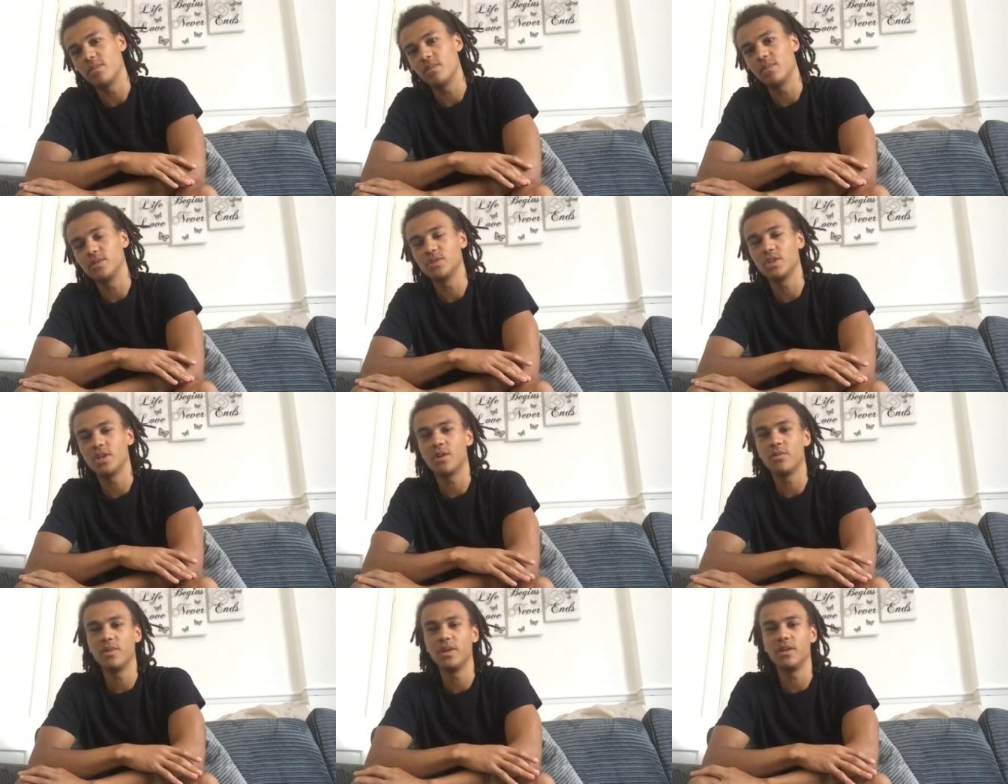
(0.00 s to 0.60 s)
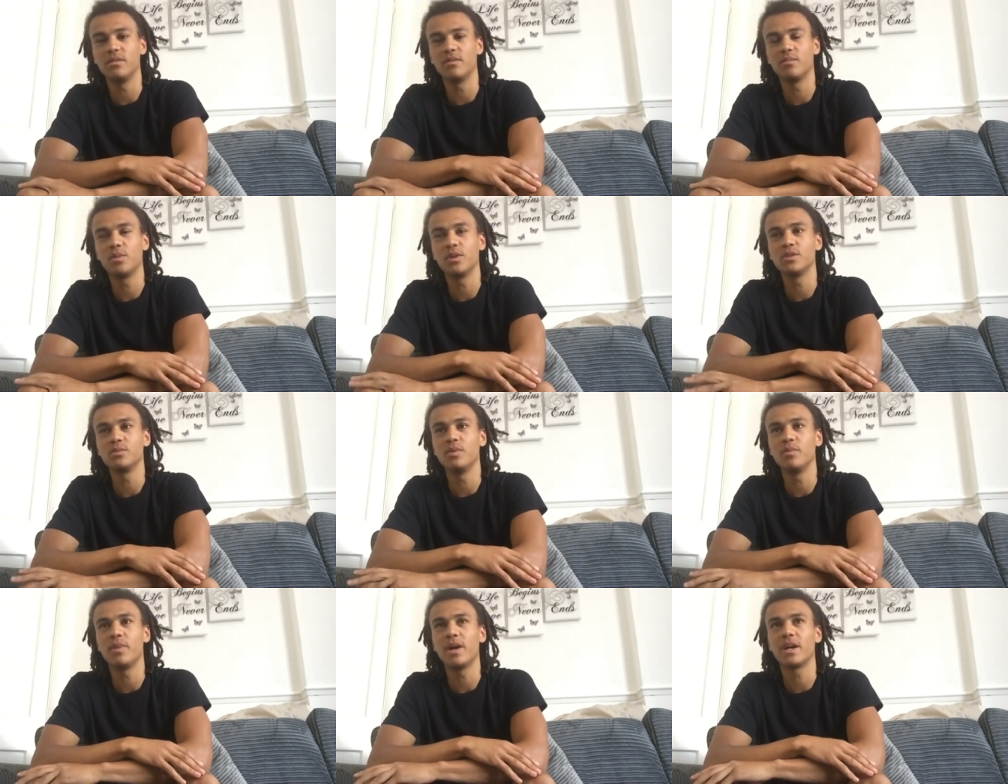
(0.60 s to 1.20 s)
You know what I mean?
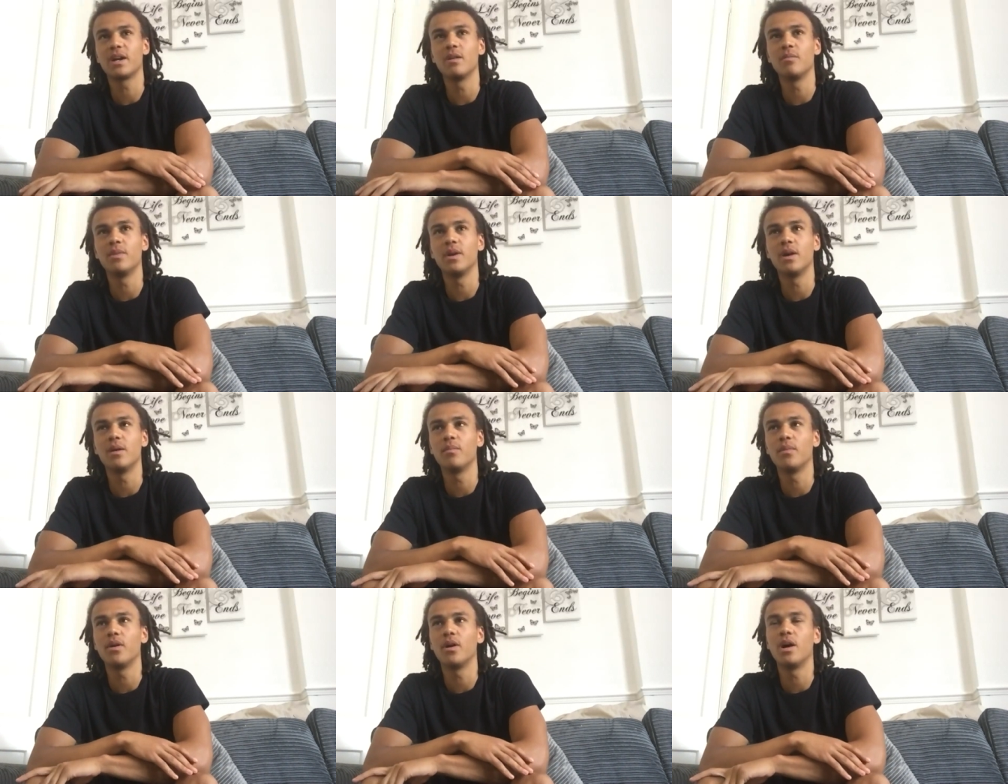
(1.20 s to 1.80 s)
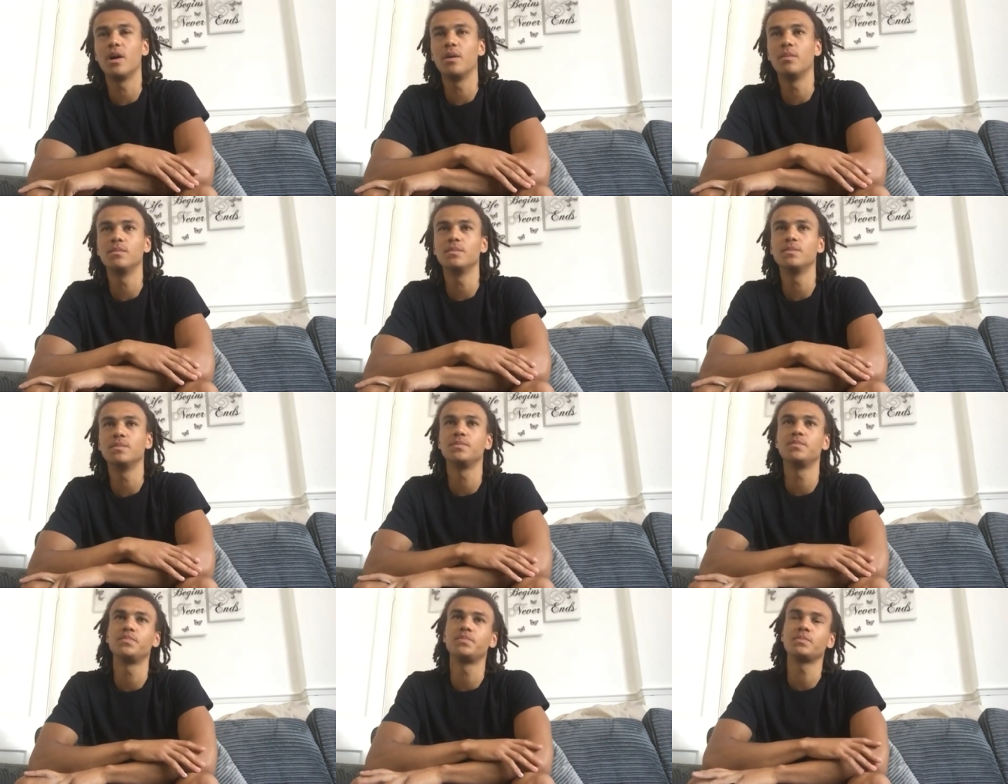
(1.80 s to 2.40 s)
Pushed me back a bit, but
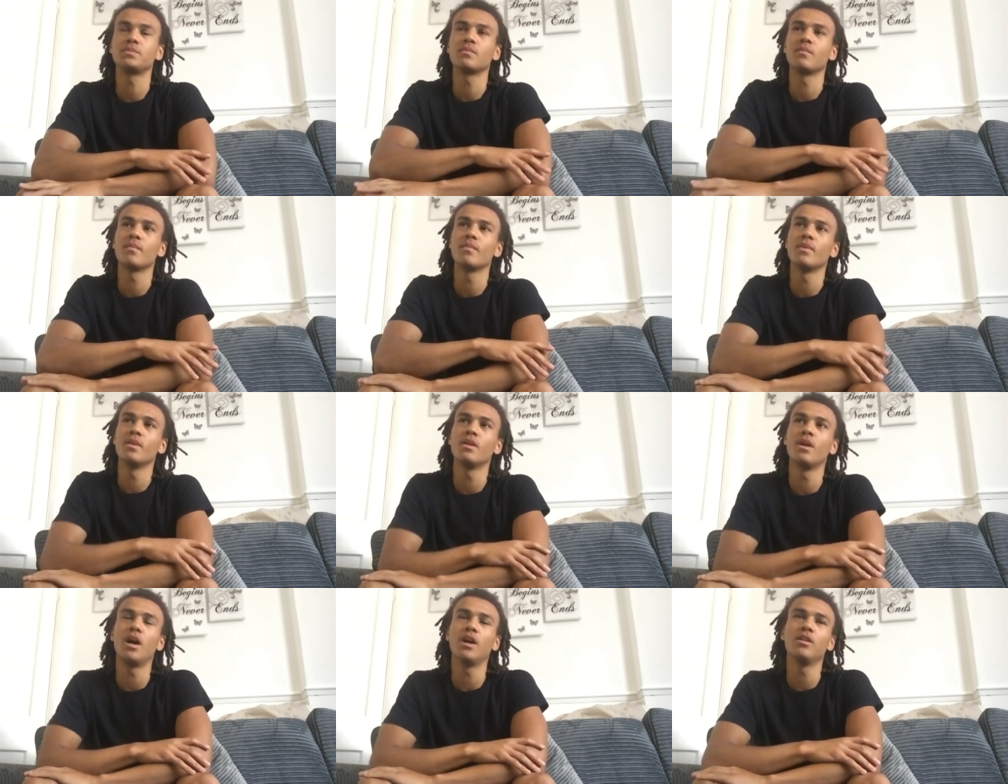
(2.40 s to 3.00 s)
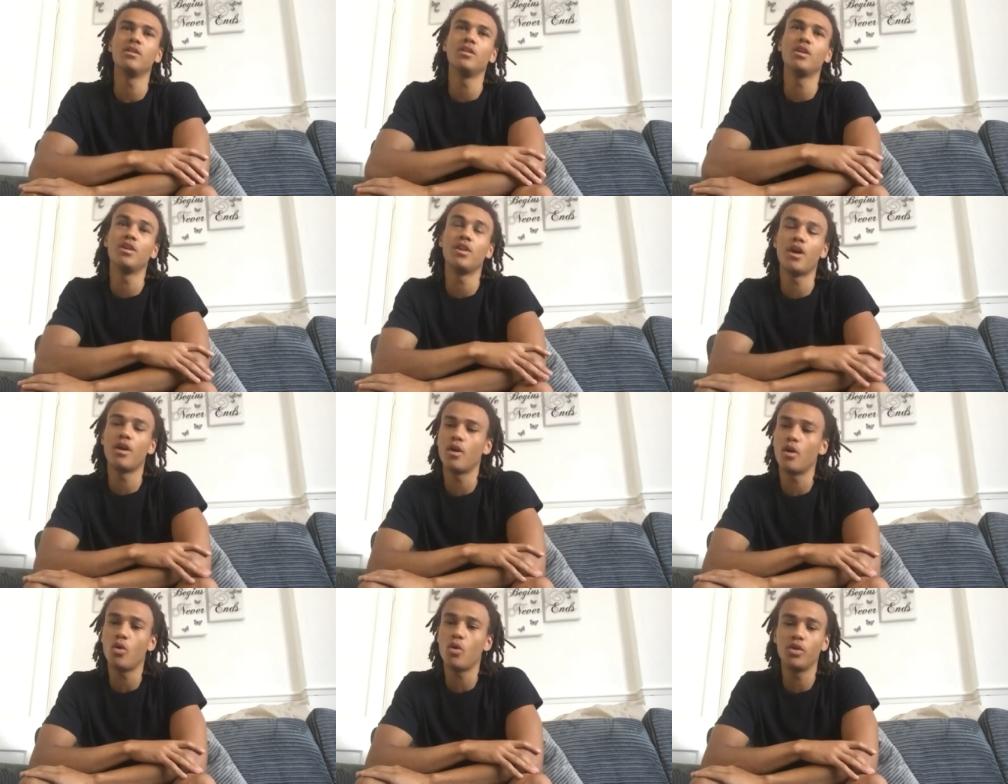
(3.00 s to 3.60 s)
I don't know.
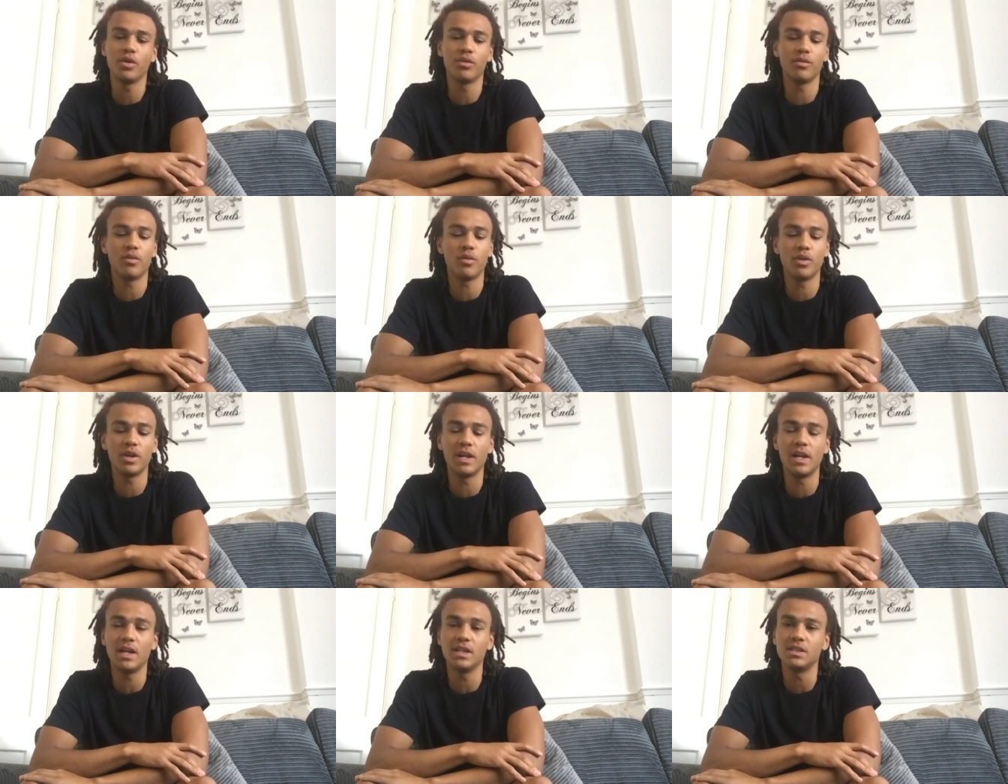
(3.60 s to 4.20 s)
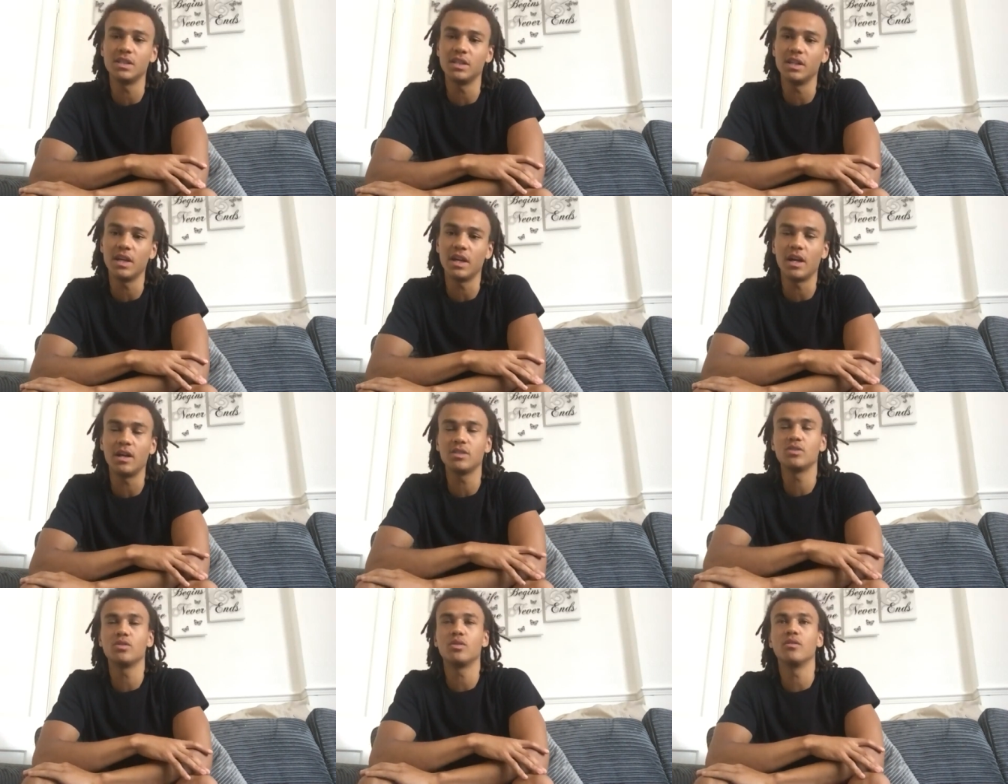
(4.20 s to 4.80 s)
Like all the lads in that,
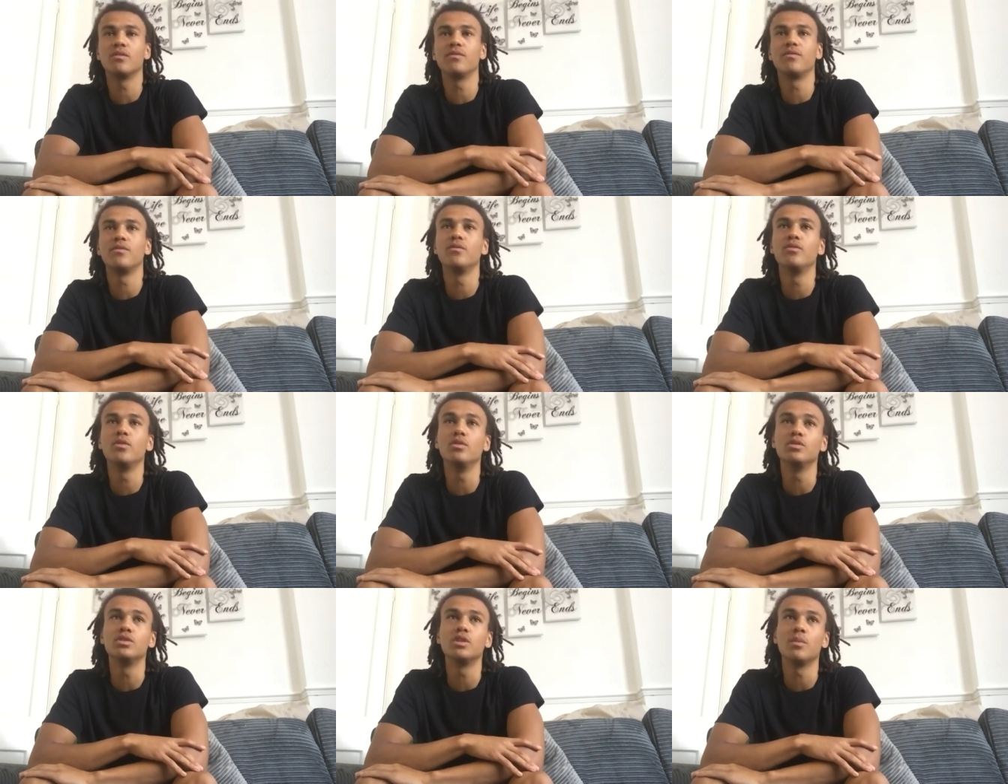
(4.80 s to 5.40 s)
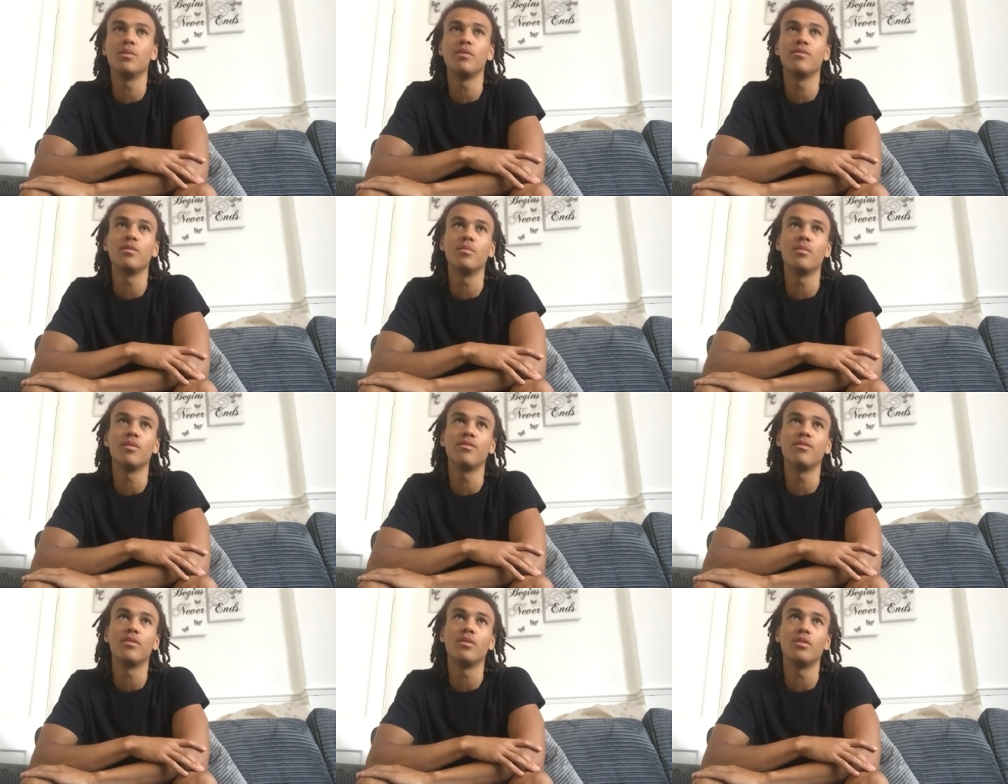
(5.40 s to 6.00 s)
I sort of knew some of them
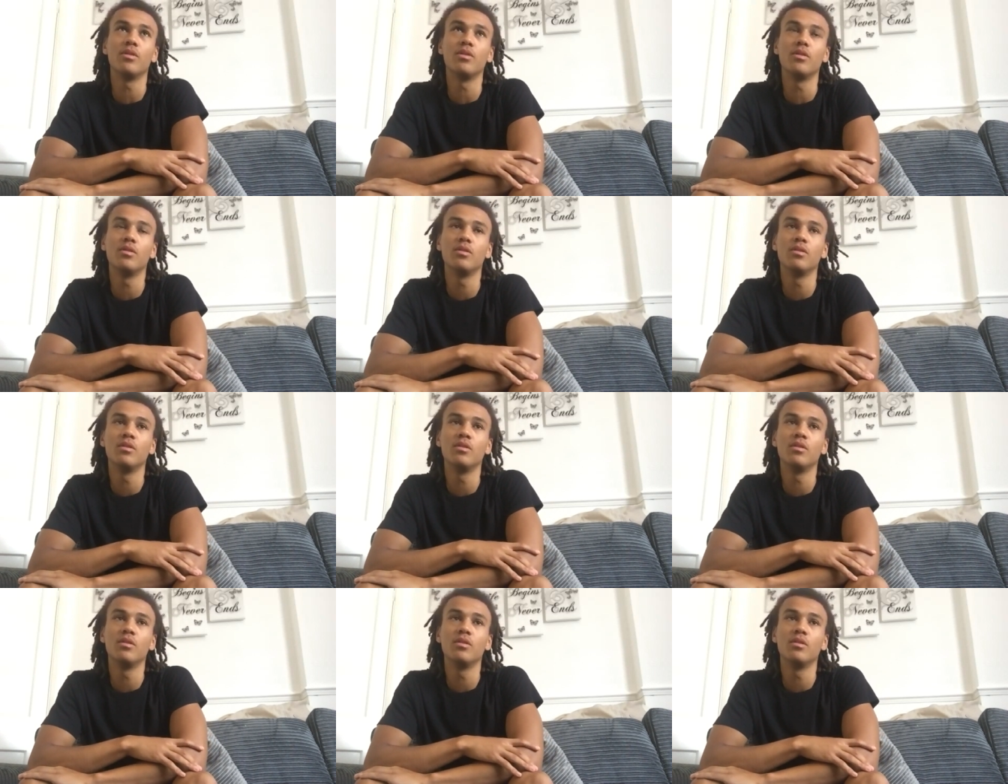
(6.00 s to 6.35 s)
before.